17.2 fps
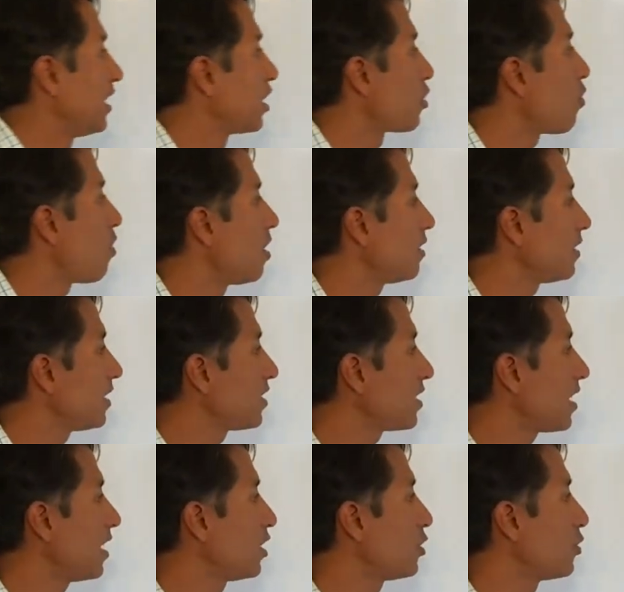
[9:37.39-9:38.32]
inequality
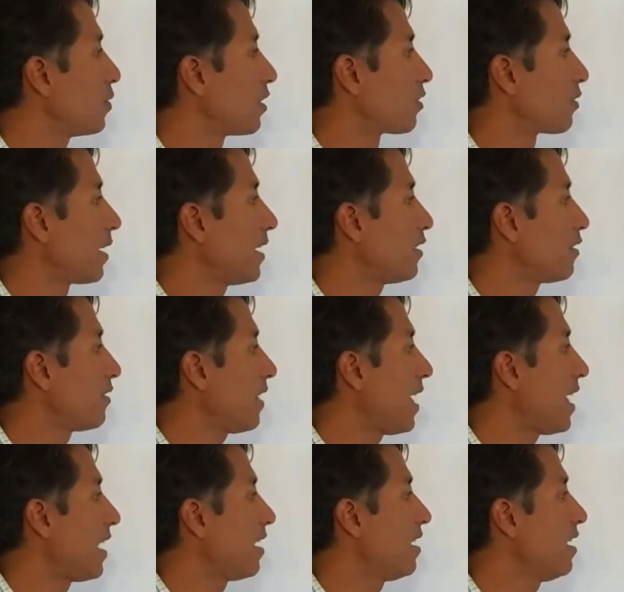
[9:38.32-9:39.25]
sign to a greater
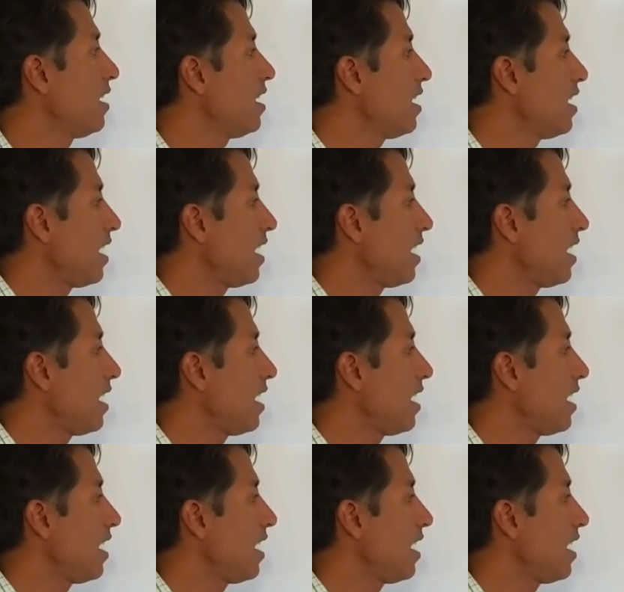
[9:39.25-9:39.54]
than